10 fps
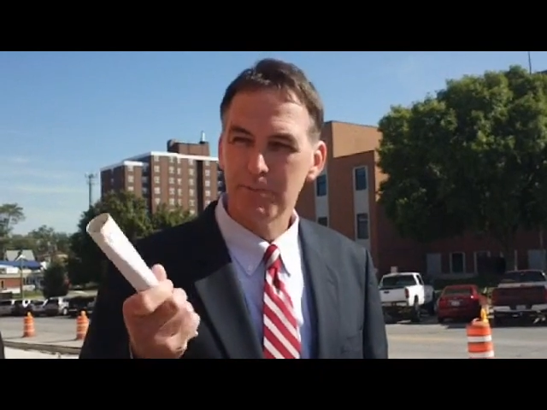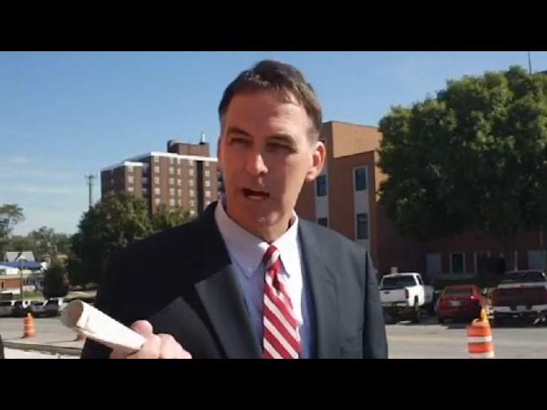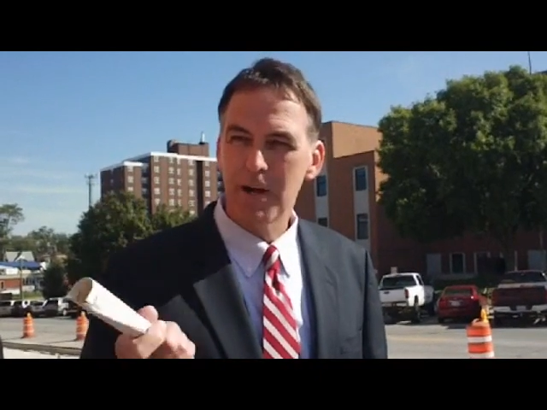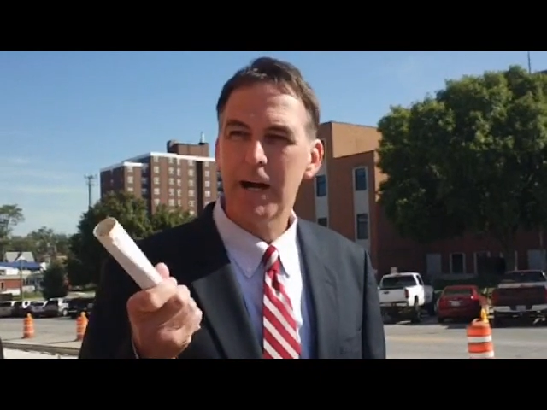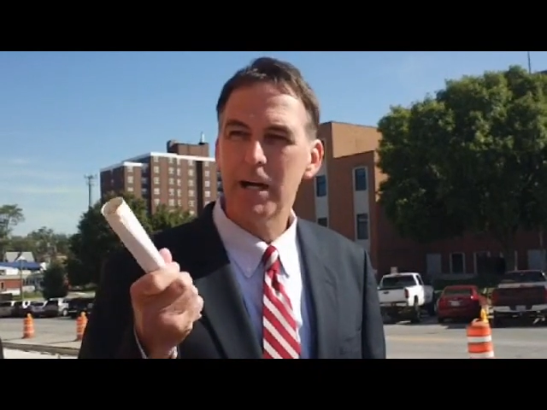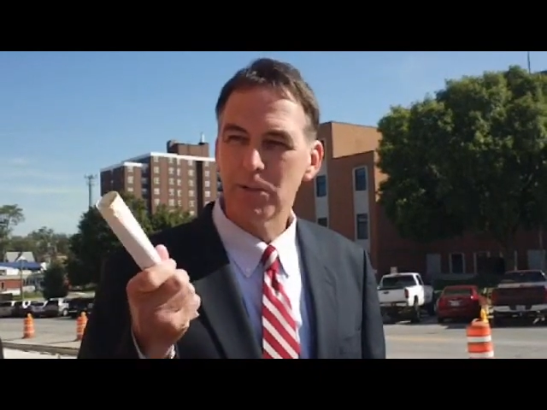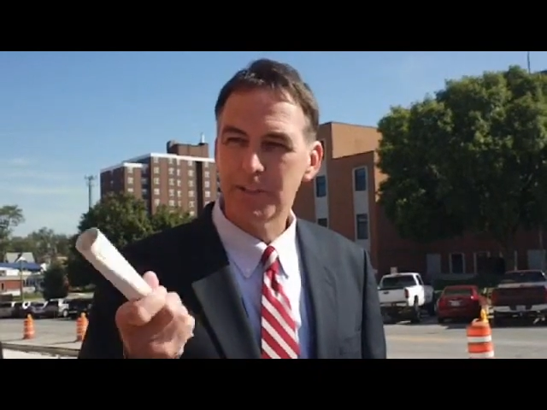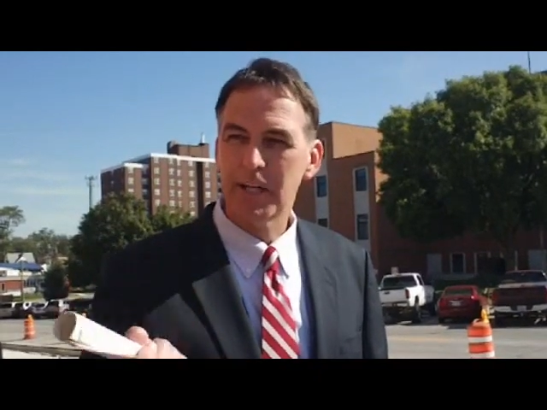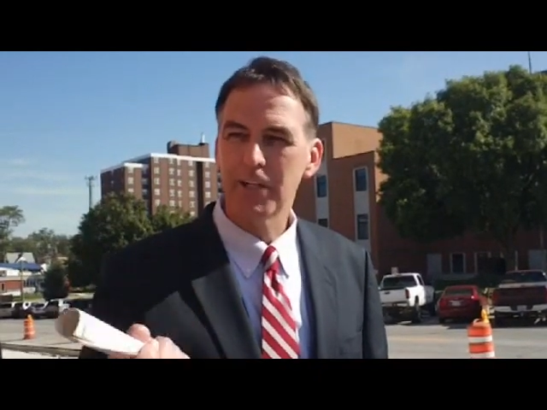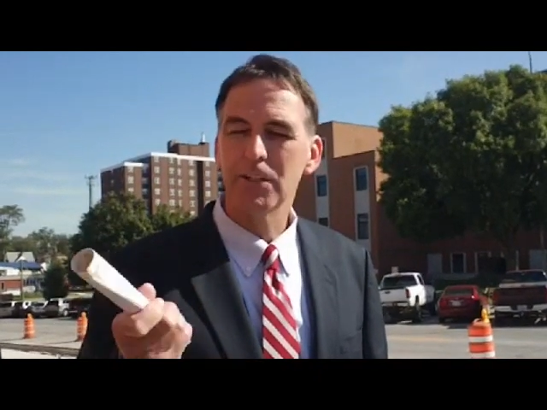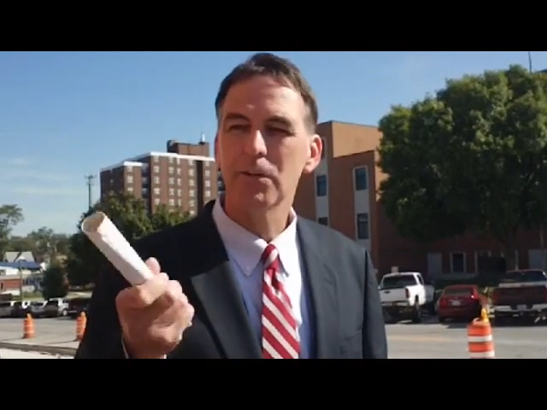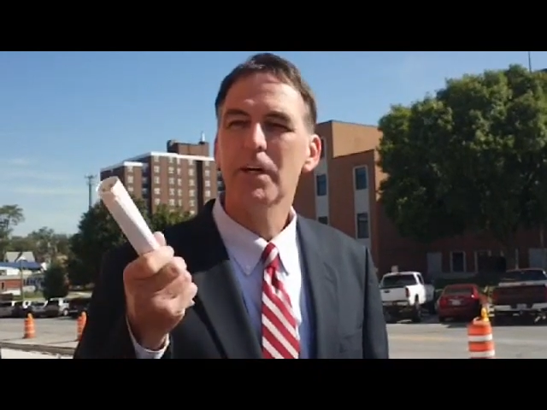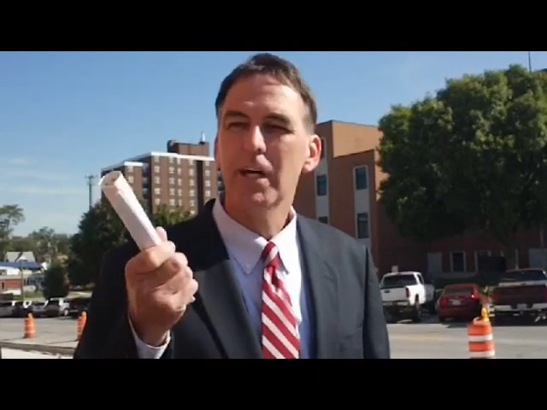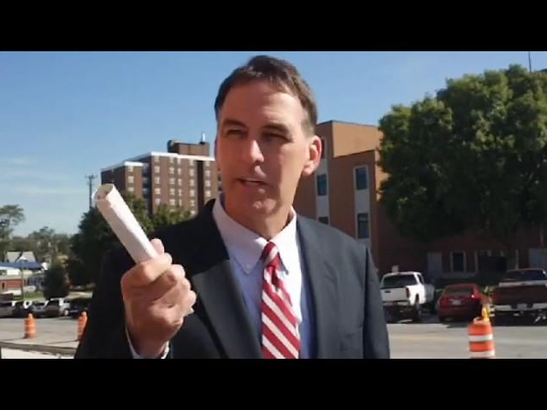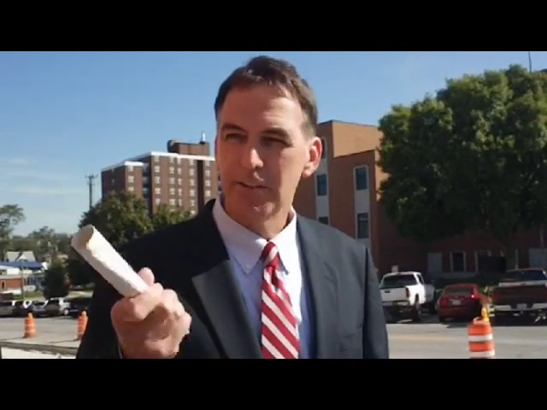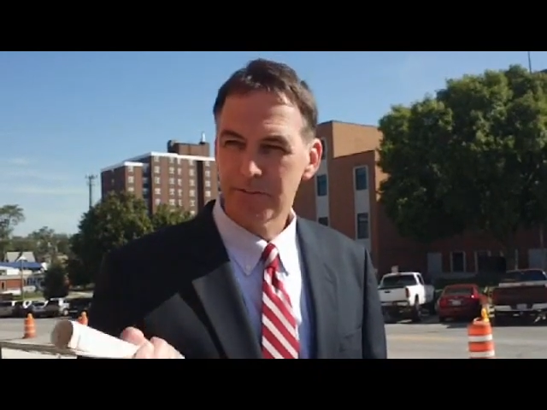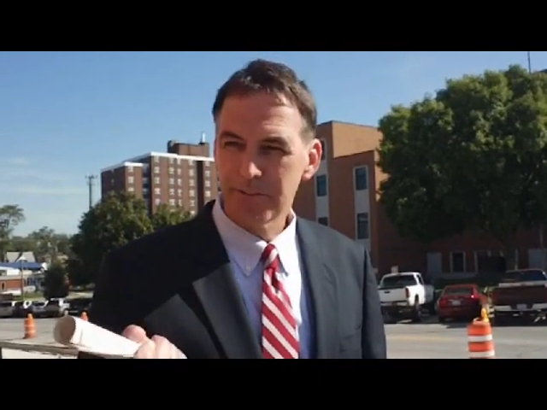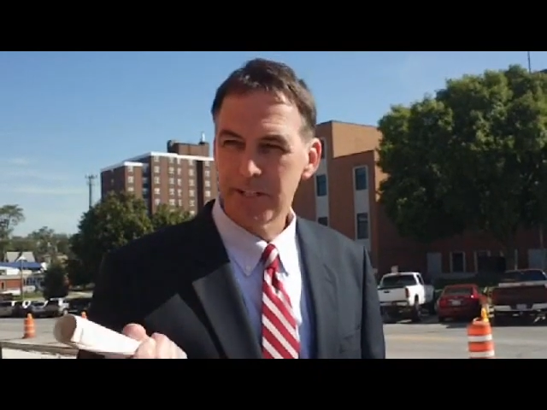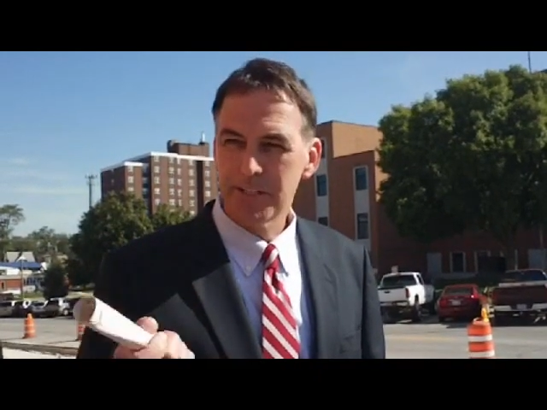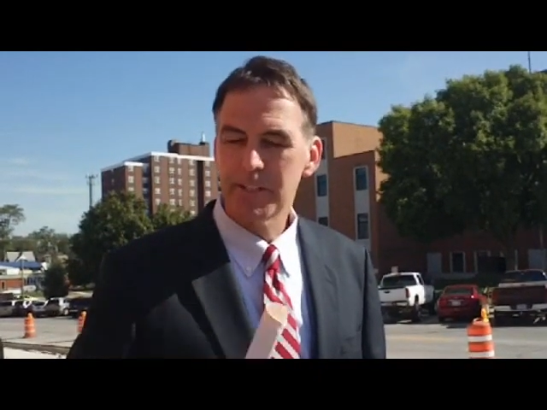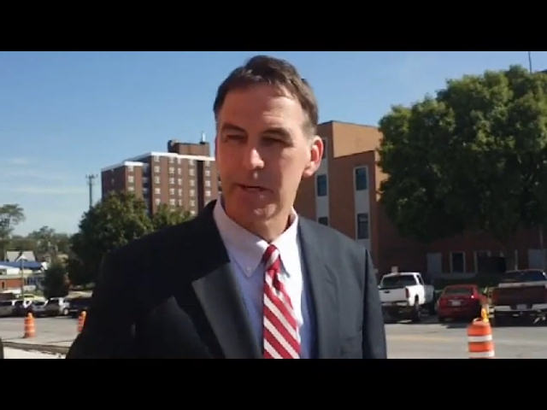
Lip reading: Bob, I will tell you that your friends at